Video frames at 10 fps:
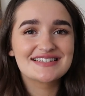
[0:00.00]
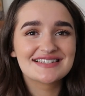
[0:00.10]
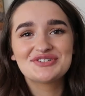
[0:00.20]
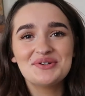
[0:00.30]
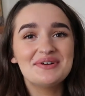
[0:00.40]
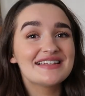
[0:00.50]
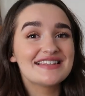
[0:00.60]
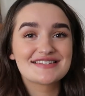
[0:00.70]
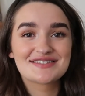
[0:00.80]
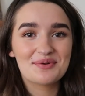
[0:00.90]
Surely
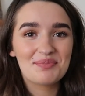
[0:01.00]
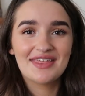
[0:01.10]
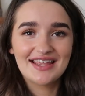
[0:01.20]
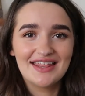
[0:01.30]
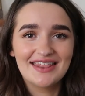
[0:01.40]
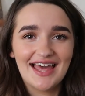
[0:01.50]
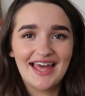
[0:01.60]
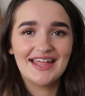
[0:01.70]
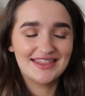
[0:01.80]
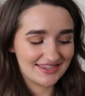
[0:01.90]
there's something in
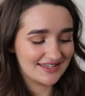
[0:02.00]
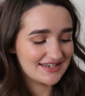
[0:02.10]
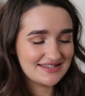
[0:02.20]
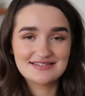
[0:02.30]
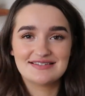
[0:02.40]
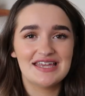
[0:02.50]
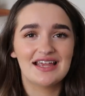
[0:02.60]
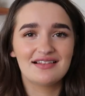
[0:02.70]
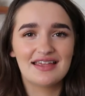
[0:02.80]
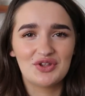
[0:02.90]
there that is
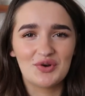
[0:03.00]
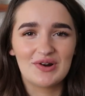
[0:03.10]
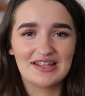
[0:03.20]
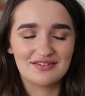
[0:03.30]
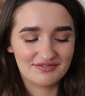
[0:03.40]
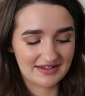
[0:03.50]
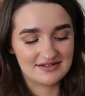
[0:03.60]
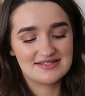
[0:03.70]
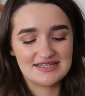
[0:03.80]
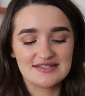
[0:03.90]
tickling your little
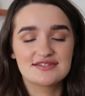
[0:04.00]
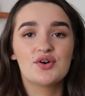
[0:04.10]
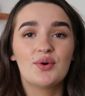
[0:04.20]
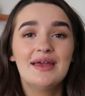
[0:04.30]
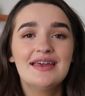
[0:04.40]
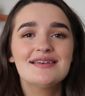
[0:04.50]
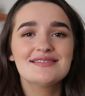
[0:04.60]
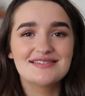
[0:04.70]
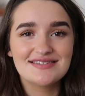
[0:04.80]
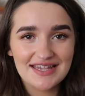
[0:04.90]
fancy, so
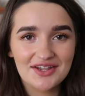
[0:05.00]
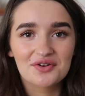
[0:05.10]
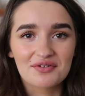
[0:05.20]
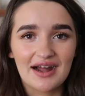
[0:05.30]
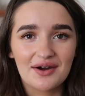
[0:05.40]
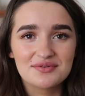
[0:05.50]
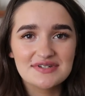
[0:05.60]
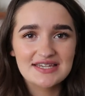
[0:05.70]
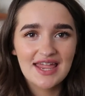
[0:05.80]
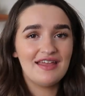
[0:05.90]
stick
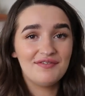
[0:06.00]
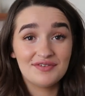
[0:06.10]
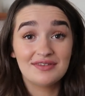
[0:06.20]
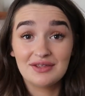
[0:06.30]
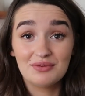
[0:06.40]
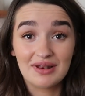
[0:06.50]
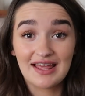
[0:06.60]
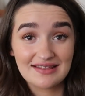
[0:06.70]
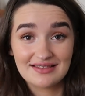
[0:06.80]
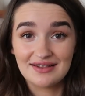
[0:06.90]
around. If you
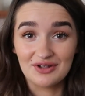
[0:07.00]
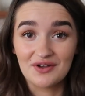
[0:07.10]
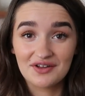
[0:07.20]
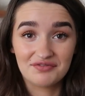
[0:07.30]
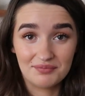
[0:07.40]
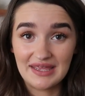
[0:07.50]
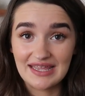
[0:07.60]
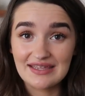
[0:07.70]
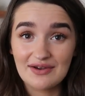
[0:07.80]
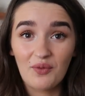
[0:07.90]
like the look of
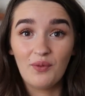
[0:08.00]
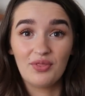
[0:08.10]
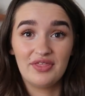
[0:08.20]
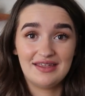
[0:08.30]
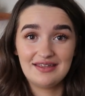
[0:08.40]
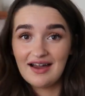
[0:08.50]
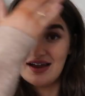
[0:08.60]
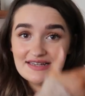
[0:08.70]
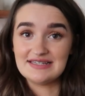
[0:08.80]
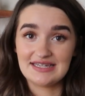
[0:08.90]
me or the
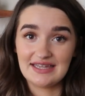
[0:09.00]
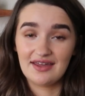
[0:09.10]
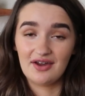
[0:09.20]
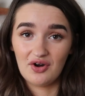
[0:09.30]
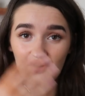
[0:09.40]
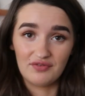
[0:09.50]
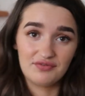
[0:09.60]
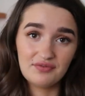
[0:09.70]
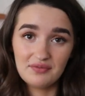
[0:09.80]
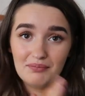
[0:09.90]
idea
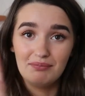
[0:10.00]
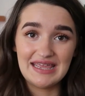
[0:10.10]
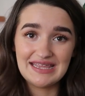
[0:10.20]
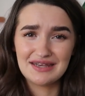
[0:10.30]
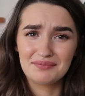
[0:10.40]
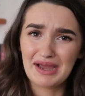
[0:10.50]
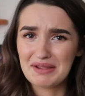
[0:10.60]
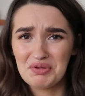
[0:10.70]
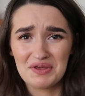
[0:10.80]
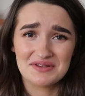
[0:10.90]
of me and my
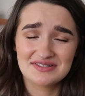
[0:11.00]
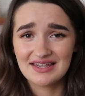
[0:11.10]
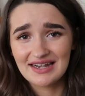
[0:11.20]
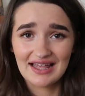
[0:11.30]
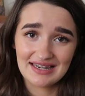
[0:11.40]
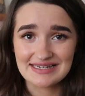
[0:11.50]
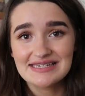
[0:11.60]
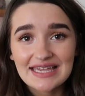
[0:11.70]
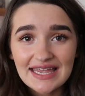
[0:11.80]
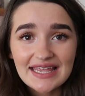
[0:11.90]

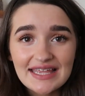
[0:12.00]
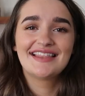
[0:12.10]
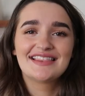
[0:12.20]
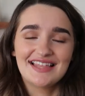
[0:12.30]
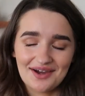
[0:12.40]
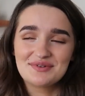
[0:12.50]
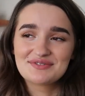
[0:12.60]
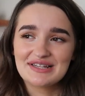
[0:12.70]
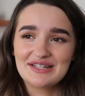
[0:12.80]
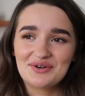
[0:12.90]
personality, that was
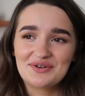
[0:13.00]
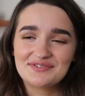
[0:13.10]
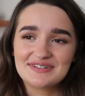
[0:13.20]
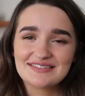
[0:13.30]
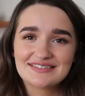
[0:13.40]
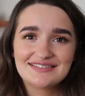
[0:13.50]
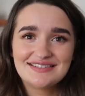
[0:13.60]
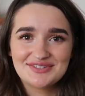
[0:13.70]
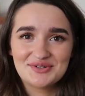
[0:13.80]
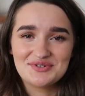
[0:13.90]
really awful.
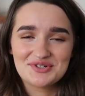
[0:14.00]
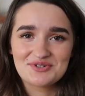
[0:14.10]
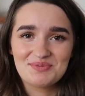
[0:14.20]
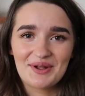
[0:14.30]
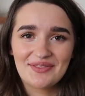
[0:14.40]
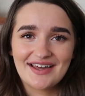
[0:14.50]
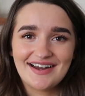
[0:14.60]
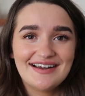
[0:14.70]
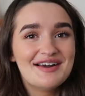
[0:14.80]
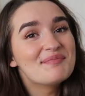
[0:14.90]
Don't judge me on
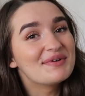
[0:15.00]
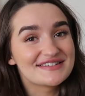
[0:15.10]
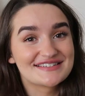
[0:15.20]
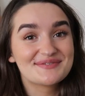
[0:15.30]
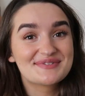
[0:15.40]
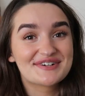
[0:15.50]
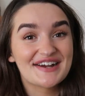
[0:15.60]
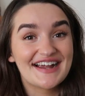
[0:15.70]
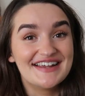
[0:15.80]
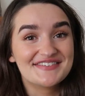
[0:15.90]
that. But
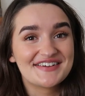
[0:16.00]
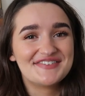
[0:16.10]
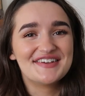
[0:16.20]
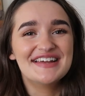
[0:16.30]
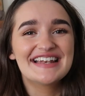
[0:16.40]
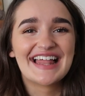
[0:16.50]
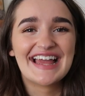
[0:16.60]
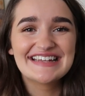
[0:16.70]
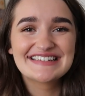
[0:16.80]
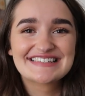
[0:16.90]
subscribe if you'd
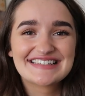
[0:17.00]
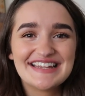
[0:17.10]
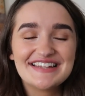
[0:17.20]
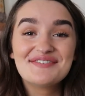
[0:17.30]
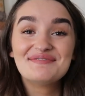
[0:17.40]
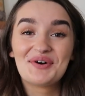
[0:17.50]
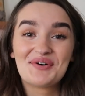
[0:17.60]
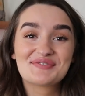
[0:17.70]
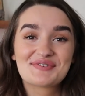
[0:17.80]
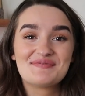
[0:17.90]
like to see
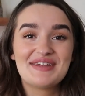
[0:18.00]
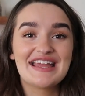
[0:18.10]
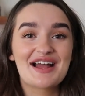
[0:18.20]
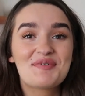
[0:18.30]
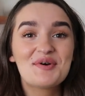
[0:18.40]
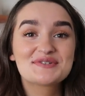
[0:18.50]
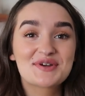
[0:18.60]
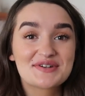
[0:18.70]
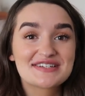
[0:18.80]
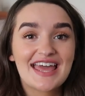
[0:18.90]
more from me. I post
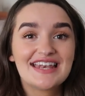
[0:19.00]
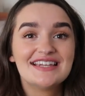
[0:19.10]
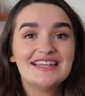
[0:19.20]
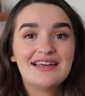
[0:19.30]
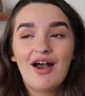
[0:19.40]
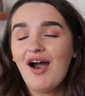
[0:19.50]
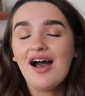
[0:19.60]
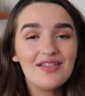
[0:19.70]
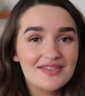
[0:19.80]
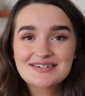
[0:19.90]
content
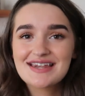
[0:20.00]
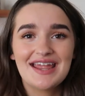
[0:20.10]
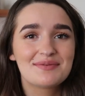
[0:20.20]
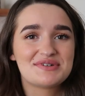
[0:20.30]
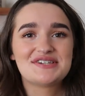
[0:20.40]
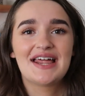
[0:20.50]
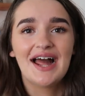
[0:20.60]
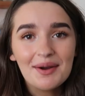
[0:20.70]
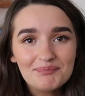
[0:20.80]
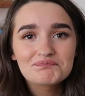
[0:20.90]
all the damn
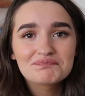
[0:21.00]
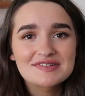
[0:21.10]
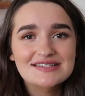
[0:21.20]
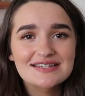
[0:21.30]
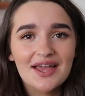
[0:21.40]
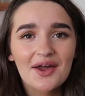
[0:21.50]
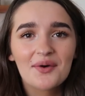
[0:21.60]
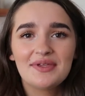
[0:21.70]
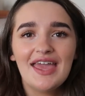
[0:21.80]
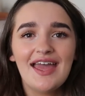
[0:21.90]
time.
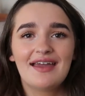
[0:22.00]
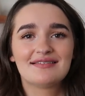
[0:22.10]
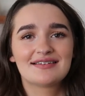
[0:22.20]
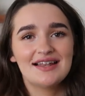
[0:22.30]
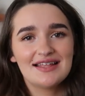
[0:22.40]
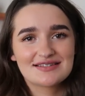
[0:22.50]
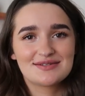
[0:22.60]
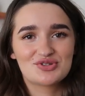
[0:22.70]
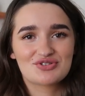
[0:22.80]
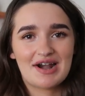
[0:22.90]
So yeah, click the
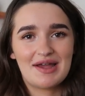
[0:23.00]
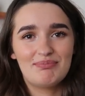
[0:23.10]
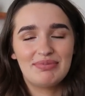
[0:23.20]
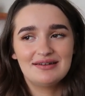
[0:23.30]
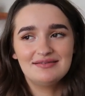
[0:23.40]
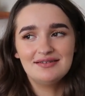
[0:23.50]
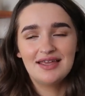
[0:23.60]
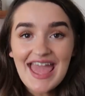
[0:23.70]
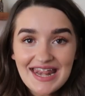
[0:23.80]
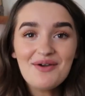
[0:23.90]
subscribe button.
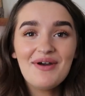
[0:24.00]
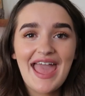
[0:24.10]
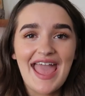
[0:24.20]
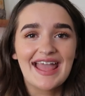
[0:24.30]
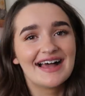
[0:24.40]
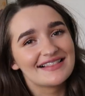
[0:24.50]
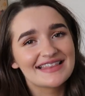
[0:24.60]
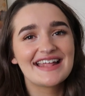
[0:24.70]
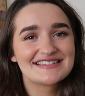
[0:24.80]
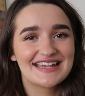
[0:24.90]
Anyway,
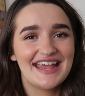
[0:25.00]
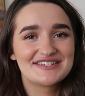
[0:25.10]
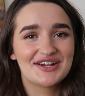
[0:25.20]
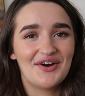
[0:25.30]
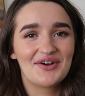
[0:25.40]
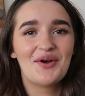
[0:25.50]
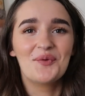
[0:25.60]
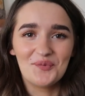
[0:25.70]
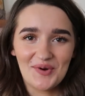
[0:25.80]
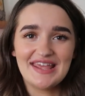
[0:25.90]
let's get on
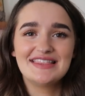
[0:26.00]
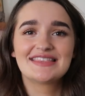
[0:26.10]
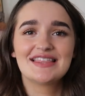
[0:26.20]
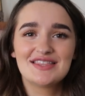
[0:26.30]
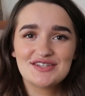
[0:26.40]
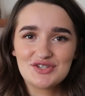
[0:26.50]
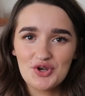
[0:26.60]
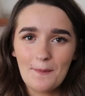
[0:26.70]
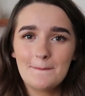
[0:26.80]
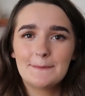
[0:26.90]
with the
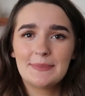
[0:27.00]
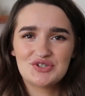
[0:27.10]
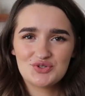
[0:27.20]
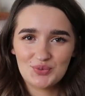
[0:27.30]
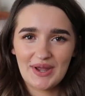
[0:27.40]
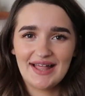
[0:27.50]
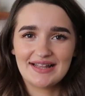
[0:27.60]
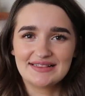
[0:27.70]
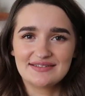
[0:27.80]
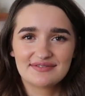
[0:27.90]
number
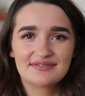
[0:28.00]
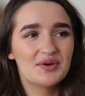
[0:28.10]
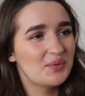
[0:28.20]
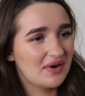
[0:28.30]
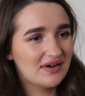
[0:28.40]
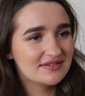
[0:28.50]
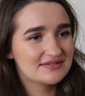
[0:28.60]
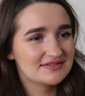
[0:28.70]
12. What?